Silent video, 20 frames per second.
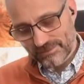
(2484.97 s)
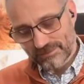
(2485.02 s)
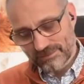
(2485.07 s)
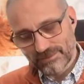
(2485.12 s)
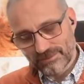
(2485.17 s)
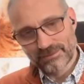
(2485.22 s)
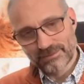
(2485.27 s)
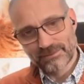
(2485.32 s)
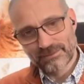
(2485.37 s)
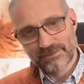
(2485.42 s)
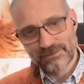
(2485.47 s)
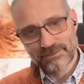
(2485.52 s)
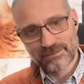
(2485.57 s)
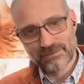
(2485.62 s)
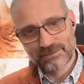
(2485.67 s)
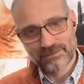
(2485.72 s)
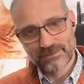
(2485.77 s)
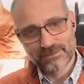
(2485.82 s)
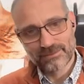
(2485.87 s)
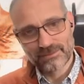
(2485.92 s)

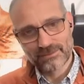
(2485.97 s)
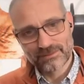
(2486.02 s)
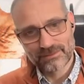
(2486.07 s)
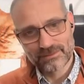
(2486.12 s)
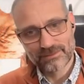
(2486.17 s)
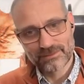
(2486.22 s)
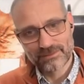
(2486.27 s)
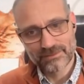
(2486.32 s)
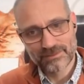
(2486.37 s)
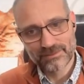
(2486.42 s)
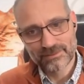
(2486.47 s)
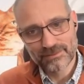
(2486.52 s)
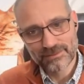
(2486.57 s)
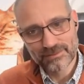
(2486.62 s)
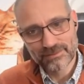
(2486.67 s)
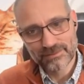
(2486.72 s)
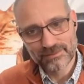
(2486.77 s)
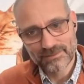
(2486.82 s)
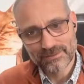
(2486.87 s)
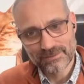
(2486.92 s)

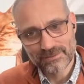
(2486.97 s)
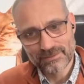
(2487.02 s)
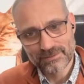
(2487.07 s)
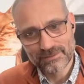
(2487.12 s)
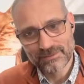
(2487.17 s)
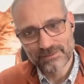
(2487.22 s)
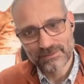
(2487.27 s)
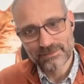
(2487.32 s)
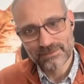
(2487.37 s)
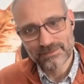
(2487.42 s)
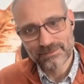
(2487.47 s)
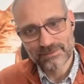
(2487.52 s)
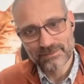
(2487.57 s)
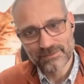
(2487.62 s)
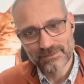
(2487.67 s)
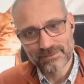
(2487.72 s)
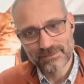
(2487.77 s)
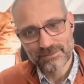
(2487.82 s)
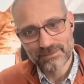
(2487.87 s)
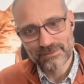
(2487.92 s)

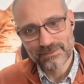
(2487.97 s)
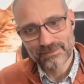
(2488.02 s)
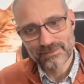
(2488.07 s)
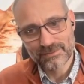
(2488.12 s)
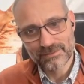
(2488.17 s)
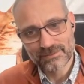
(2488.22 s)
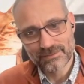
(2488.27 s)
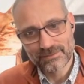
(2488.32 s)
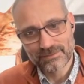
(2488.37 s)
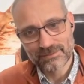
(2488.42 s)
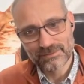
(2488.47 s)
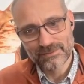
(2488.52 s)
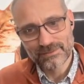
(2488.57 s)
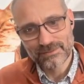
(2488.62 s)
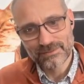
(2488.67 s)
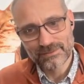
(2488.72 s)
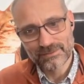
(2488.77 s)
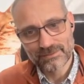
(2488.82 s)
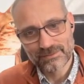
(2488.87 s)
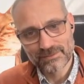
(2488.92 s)

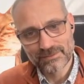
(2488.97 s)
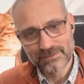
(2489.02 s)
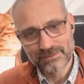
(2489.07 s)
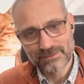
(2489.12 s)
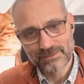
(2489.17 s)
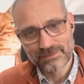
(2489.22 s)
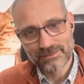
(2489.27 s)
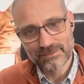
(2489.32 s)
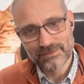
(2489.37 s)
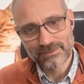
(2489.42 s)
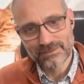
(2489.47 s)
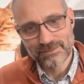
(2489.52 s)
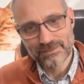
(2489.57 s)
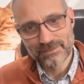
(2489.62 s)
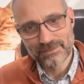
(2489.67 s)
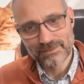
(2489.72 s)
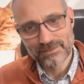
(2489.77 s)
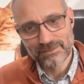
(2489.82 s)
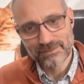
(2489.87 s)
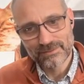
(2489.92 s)

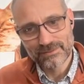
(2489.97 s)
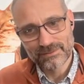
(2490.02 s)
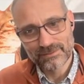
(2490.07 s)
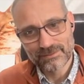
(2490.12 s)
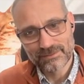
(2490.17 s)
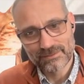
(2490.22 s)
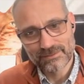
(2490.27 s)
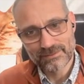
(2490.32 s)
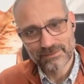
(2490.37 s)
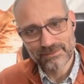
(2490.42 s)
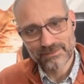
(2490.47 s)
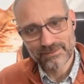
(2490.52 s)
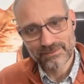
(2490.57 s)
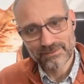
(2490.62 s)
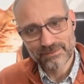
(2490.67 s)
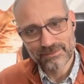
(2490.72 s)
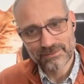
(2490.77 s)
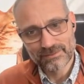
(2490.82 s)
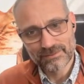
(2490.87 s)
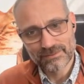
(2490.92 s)

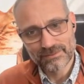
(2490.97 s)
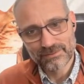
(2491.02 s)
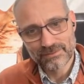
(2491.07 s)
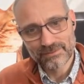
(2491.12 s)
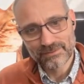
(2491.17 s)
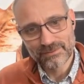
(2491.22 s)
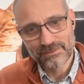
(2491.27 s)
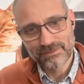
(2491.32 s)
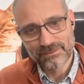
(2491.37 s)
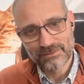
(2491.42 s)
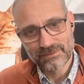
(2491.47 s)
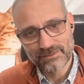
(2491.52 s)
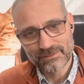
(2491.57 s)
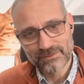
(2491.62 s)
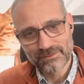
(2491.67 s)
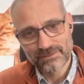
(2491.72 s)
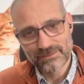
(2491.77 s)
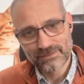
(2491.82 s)
The person shown says nothing.